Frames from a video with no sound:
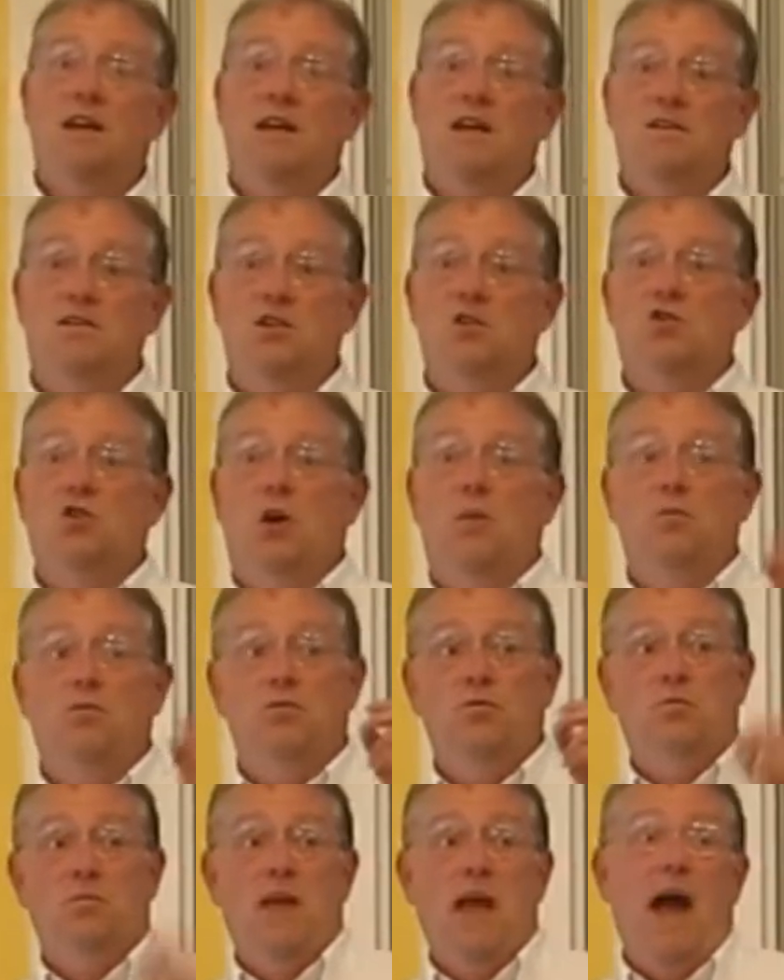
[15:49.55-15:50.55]
again as it
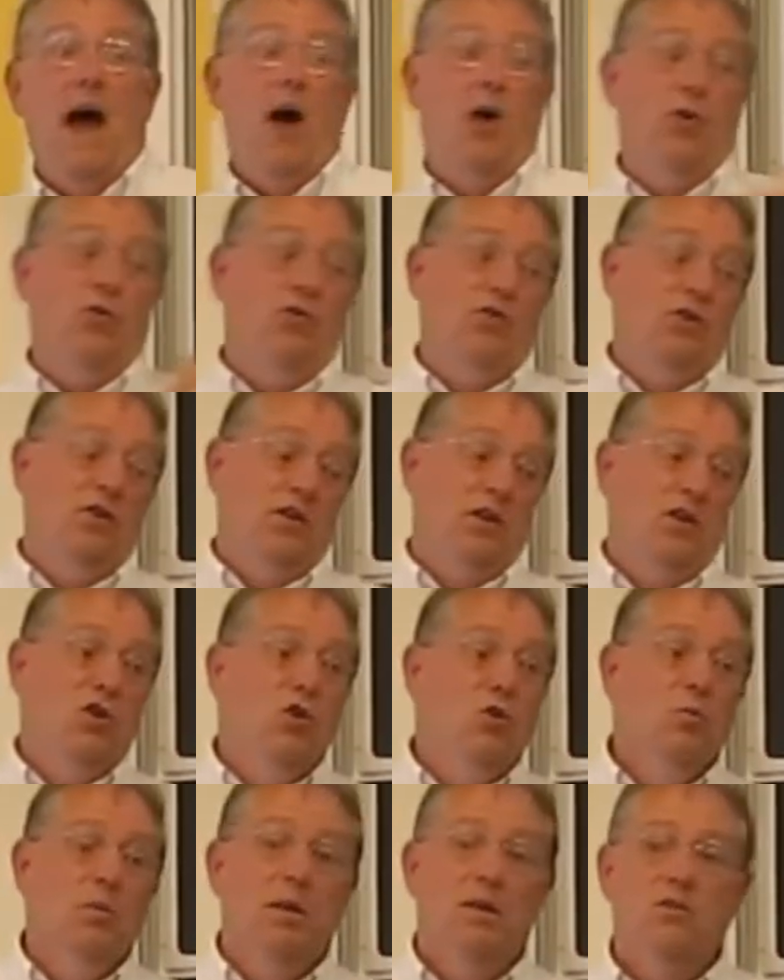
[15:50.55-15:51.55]
jumps from cows into
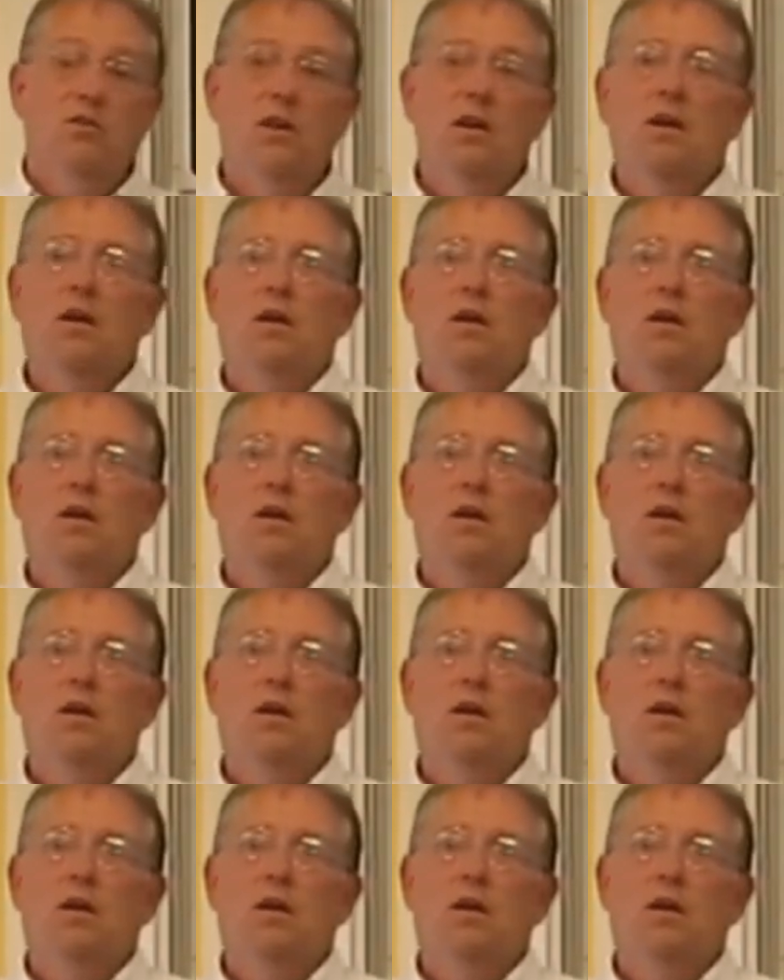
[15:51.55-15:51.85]
humans.